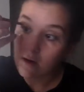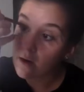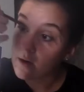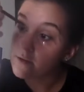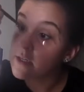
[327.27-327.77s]

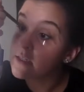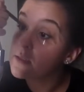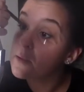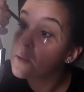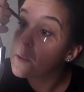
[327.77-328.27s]
I'll just
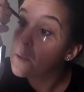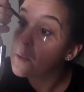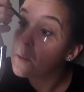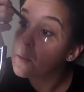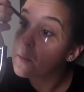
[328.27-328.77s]

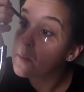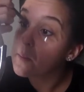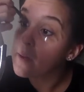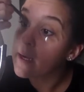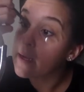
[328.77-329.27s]

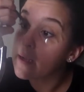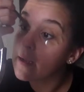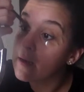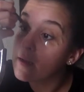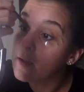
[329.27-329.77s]
pack
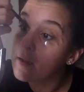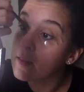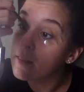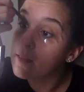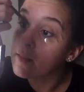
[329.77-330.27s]
it
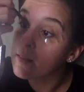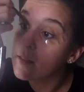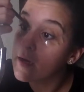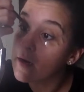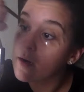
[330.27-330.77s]
in
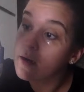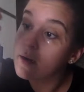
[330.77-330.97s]
there.